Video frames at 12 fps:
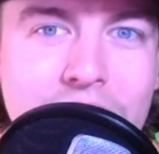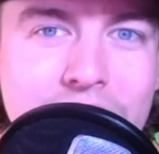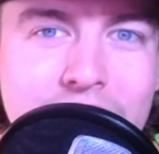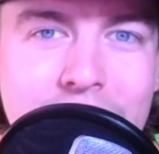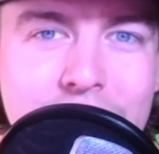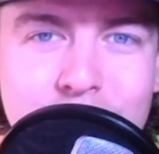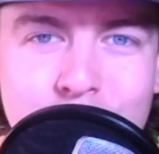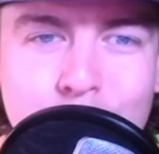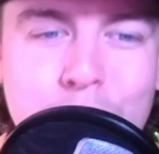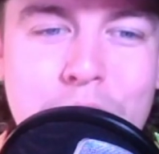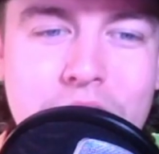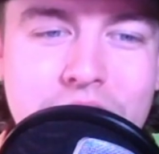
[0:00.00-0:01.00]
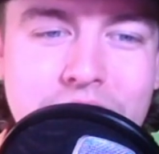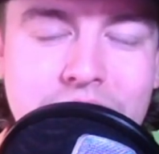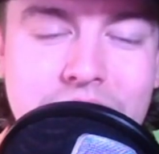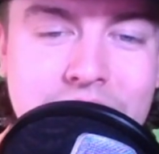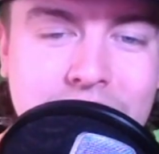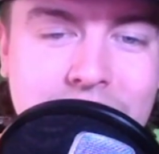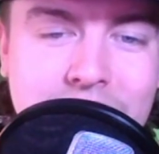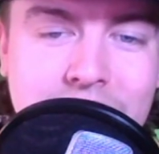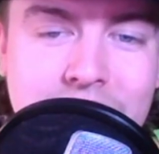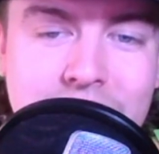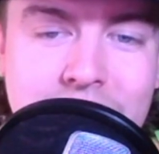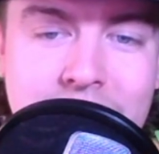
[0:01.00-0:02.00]
National Football League,
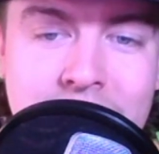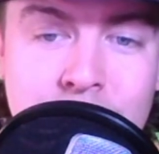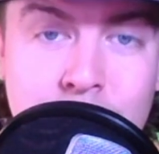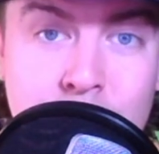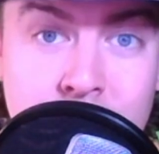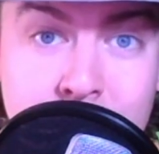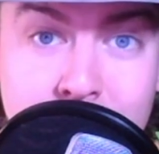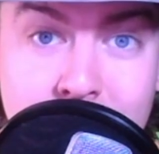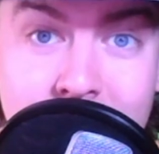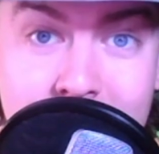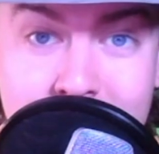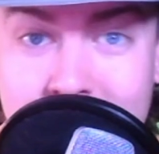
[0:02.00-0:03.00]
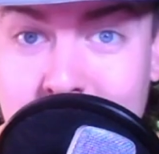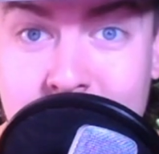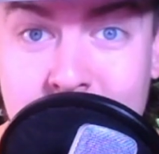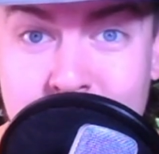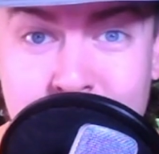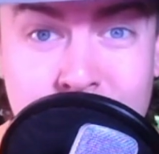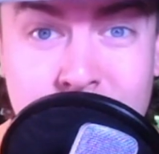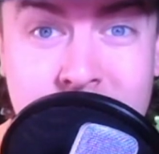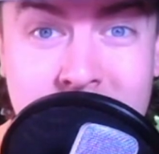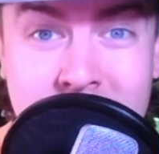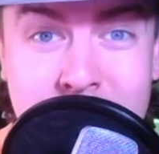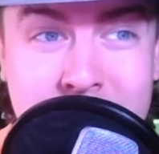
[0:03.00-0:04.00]
and won a playoff game for the first
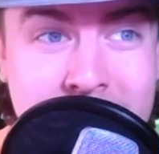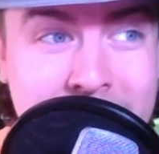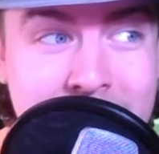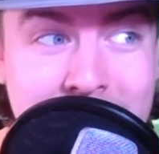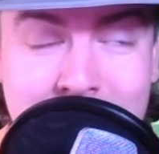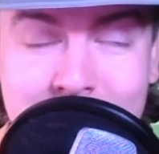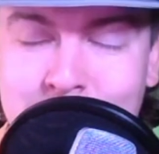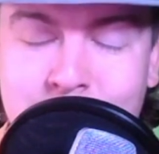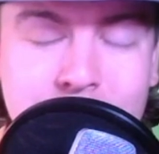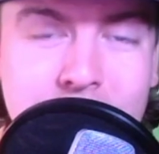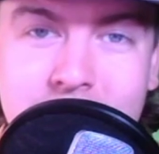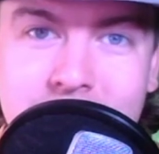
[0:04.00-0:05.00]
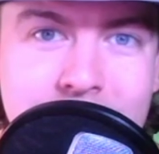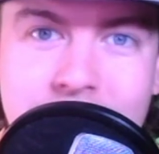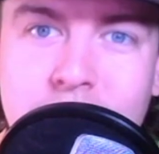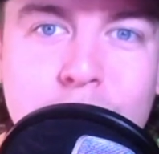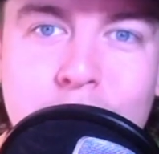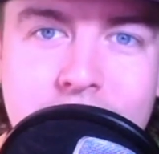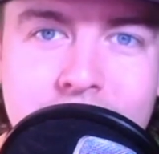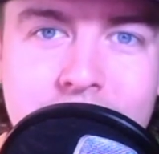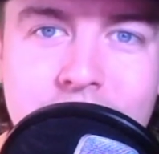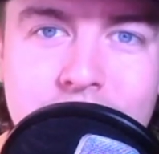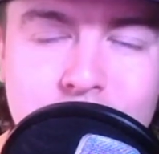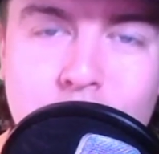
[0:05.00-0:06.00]
time in, at least 20
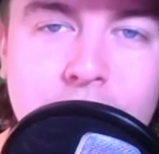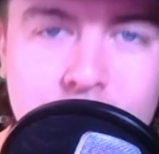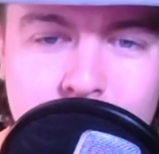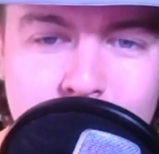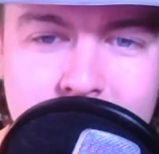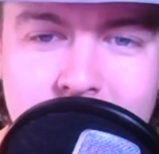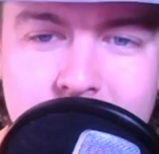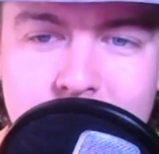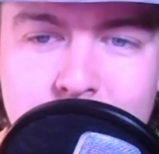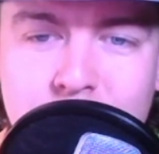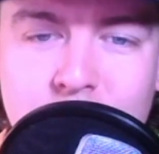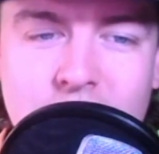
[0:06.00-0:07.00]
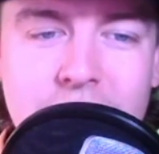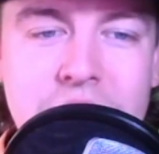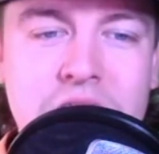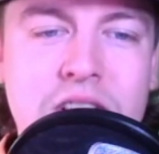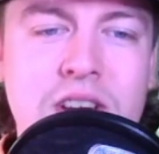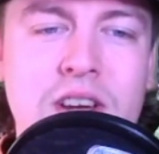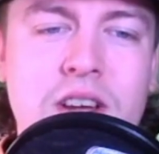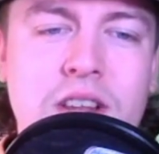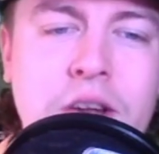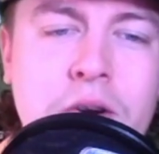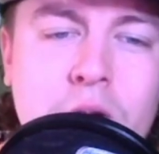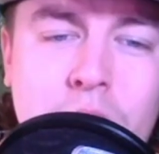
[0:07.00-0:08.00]
years, over 20 years, I'm sure.
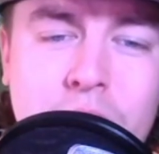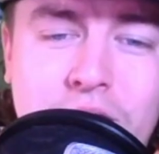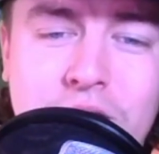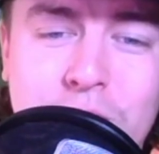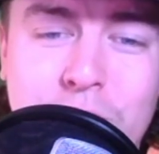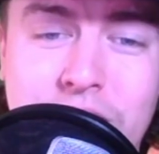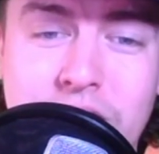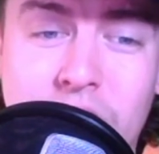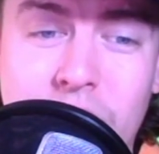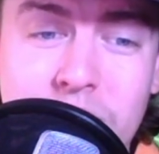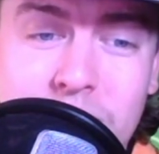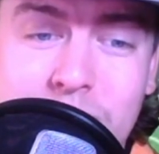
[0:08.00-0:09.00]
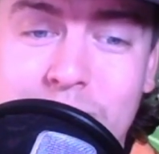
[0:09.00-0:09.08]
Their over-under win total,